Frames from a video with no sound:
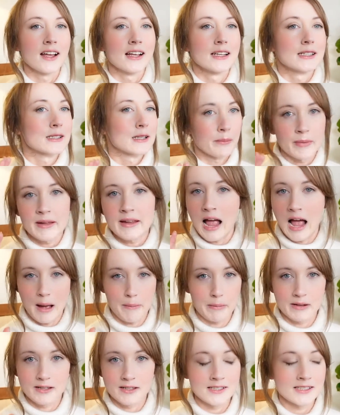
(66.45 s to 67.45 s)
something
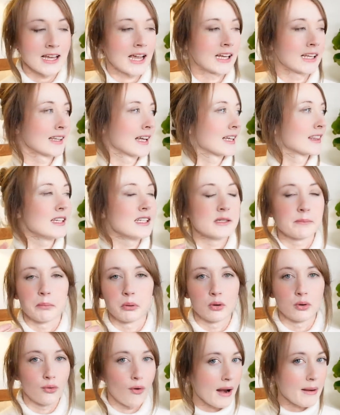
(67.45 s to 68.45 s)
happens and like these
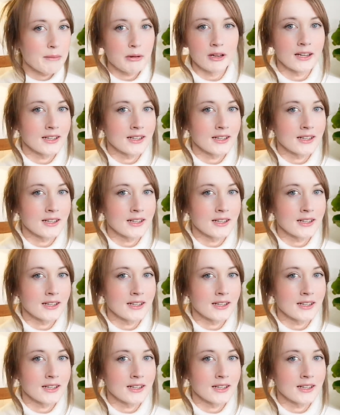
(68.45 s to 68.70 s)
primal